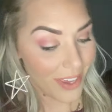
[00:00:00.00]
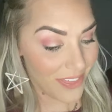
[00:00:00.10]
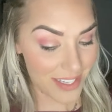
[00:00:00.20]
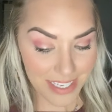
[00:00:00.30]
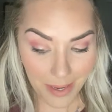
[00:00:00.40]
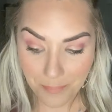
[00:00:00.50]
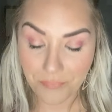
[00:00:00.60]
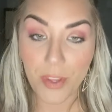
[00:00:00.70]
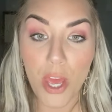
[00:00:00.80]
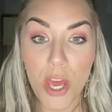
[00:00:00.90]
And that's
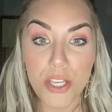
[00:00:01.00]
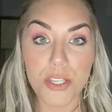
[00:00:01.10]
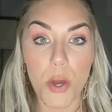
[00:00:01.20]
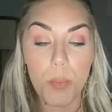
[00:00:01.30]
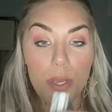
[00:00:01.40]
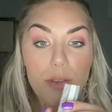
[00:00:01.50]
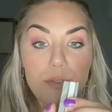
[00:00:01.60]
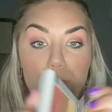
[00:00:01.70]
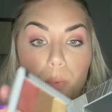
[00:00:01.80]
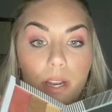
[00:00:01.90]
it. So we
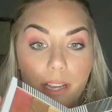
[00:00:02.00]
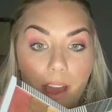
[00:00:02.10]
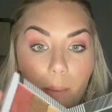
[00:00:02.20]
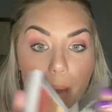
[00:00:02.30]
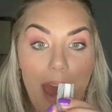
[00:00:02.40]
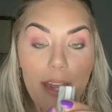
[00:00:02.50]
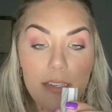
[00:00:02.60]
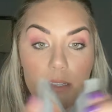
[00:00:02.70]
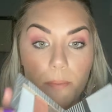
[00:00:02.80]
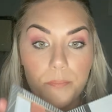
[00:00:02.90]
used one
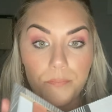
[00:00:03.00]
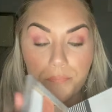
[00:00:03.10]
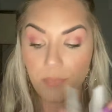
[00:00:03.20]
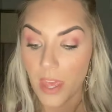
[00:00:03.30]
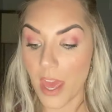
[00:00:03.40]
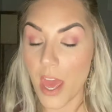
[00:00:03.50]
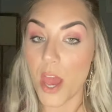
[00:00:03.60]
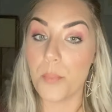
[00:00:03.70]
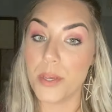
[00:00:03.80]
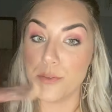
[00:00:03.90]
compact,
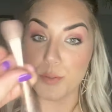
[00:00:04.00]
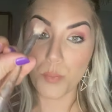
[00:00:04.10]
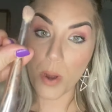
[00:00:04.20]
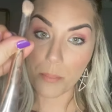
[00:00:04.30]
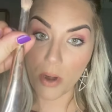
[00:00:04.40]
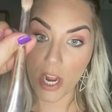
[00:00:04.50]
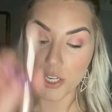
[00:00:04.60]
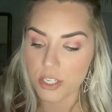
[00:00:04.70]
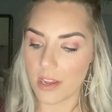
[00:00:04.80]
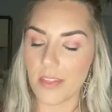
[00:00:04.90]
and we used one
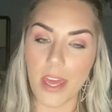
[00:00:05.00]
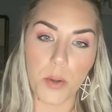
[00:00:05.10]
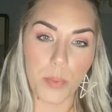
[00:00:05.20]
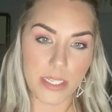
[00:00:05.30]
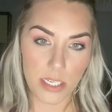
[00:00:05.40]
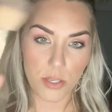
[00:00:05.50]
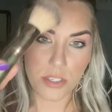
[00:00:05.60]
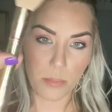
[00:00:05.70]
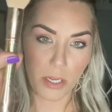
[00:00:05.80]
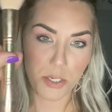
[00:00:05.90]
brush, and then we did use
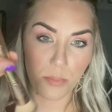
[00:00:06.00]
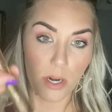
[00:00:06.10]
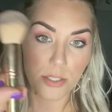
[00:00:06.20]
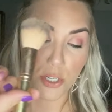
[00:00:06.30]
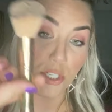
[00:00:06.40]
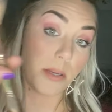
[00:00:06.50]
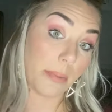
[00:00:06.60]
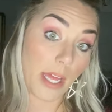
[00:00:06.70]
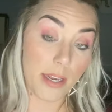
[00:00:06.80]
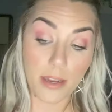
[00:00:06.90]
the blush and bronzer to
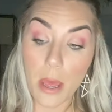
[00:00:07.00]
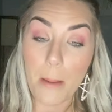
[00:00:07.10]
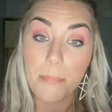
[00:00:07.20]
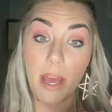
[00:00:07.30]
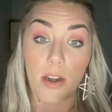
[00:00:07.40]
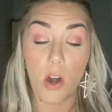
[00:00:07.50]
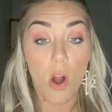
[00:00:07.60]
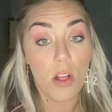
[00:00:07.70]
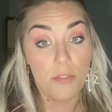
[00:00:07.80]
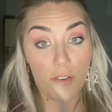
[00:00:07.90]
blend. But
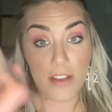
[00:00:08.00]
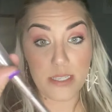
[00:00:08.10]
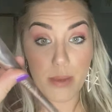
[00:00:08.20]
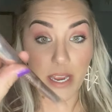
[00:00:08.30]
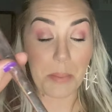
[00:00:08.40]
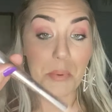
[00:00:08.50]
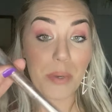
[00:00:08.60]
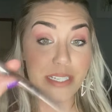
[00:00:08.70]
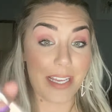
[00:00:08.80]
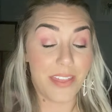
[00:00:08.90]
all of our face makeup,
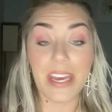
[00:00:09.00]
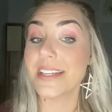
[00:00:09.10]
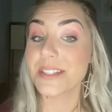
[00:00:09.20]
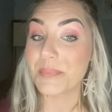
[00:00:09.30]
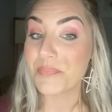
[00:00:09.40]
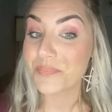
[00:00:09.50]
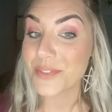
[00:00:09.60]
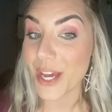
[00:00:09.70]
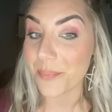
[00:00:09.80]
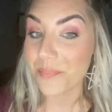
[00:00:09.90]
we did this.
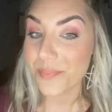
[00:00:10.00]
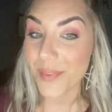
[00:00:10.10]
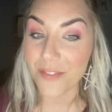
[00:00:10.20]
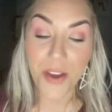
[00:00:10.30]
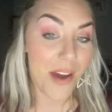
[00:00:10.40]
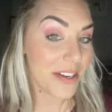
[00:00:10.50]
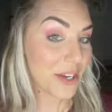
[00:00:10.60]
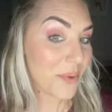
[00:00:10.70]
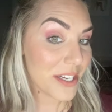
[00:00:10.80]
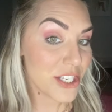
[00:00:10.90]
So if you have any
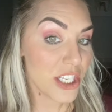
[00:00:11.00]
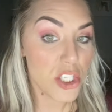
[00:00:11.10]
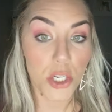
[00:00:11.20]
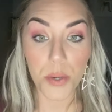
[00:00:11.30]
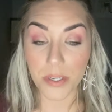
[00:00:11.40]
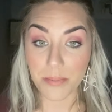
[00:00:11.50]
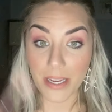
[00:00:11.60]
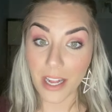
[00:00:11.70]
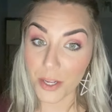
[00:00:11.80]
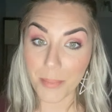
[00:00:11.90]
questions or you want to be
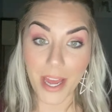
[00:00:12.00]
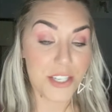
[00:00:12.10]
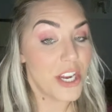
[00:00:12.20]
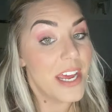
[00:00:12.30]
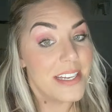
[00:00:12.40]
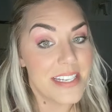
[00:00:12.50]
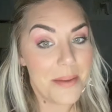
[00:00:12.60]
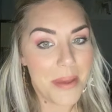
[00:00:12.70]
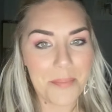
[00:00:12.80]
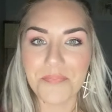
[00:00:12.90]
color matched,
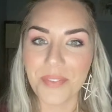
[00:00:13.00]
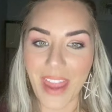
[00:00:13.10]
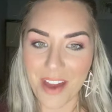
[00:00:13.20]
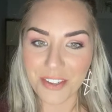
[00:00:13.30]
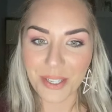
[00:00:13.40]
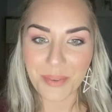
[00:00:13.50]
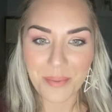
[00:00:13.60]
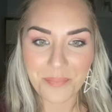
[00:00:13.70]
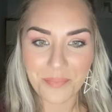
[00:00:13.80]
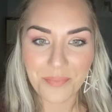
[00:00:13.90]
DM me. Have a good
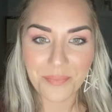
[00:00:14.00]
one.